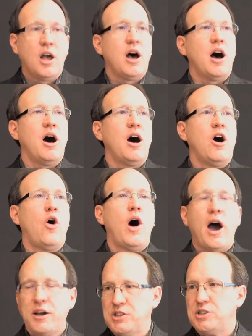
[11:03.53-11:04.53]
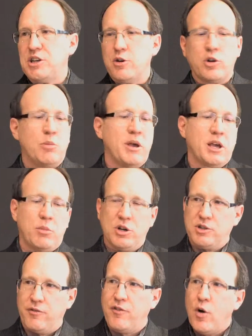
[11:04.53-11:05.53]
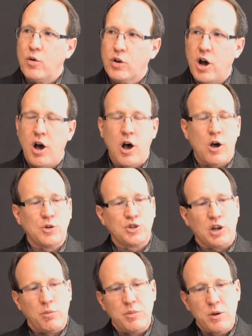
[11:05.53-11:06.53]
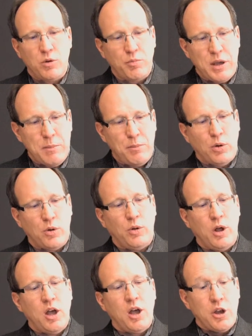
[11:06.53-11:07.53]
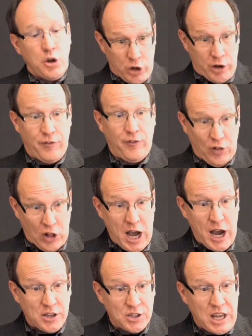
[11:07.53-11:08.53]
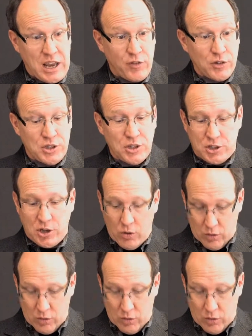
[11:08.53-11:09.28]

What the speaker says: Oh, I see, you're going to make a bunch of phone calls, you're going to meet with people, you're going to fly to San Francisco.